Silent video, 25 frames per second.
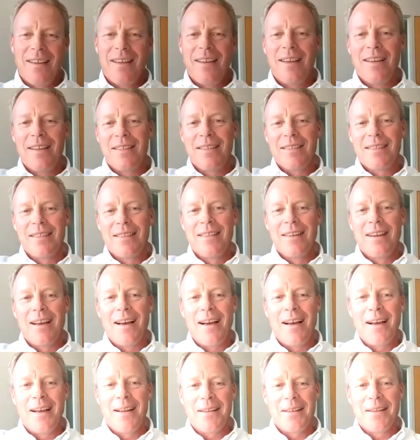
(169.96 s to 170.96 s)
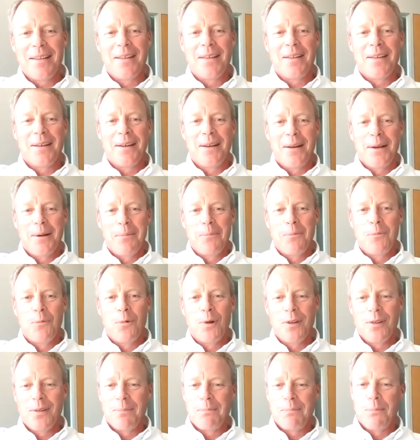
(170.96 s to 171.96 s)
it's not
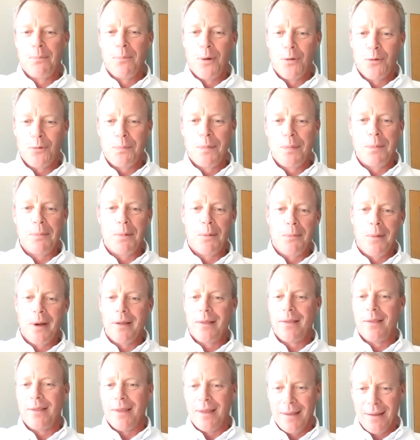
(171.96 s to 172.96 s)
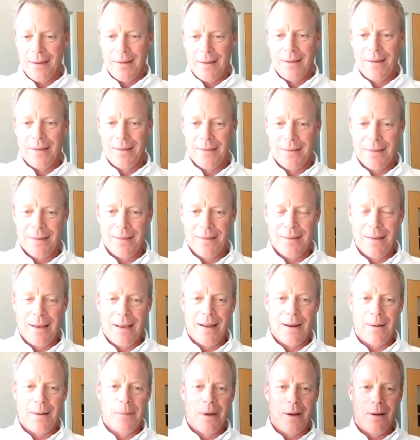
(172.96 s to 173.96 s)
what most people might think it is. It's
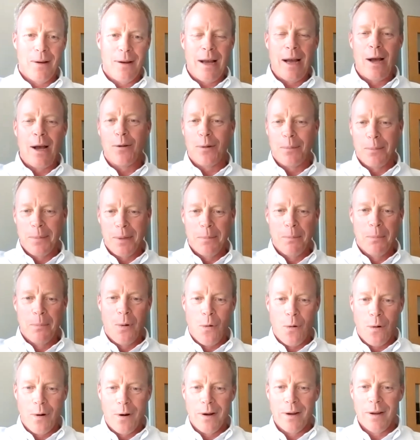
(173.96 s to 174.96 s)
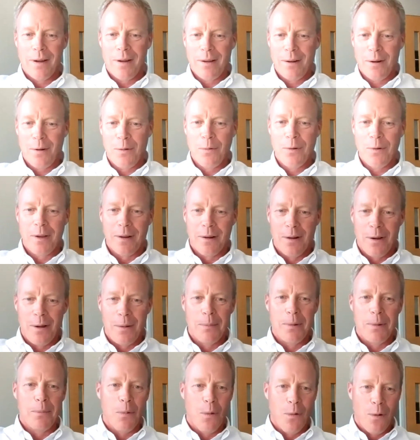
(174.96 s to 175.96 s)
not about how to be boring. We can
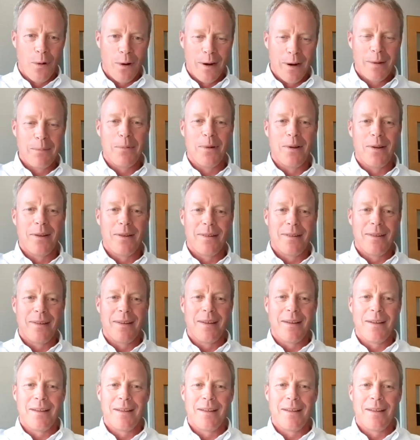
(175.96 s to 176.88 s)
all be boring, but